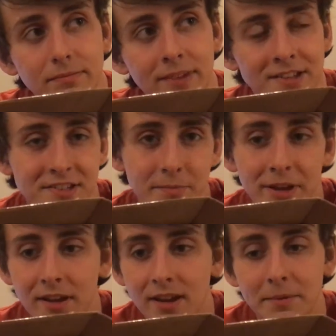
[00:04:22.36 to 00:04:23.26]
That's it
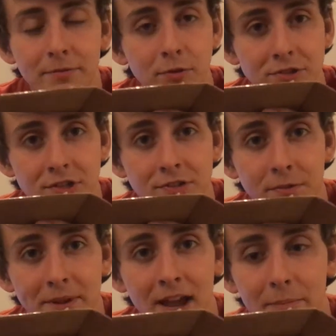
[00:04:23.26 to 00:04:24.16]
picking up the voltages
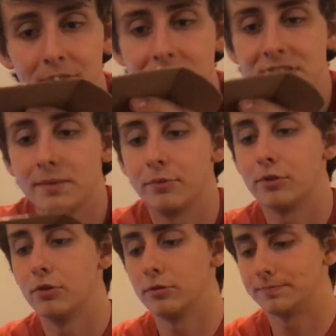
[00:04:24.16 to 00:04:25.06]
from the output of the sample
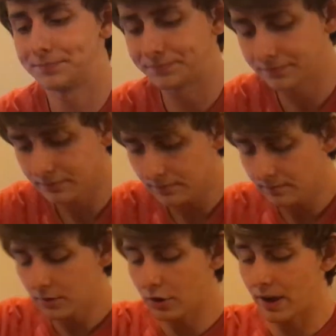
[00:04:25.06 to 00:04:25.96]
and hold.
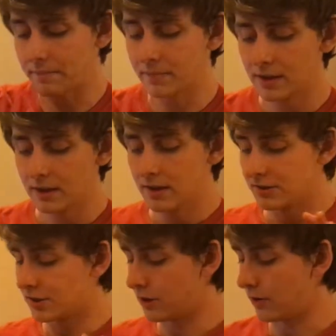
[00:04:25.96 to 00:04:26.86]
Okay,
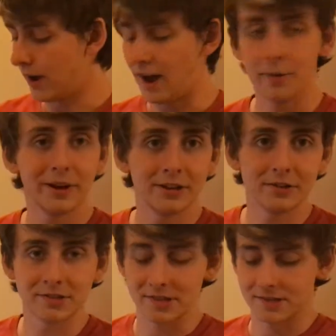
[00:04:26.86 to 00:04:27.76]
so how are we going to
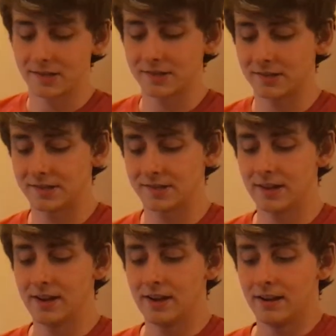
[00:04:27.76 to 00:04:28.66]
use this? Because
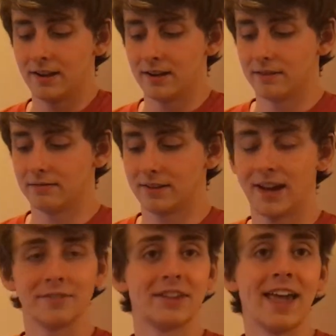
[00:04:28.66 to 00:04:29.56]
it's
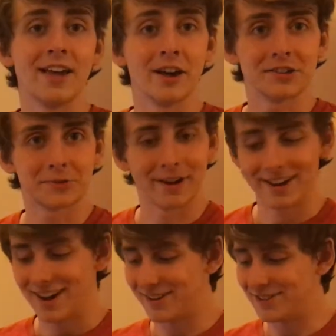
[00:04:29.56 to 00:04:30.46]
kind of chaos right
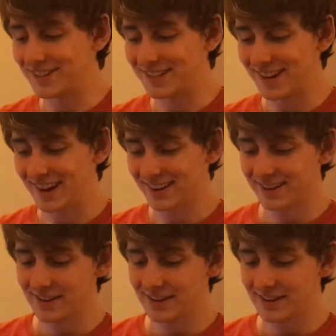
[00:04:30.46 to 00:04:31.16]
now, you could say.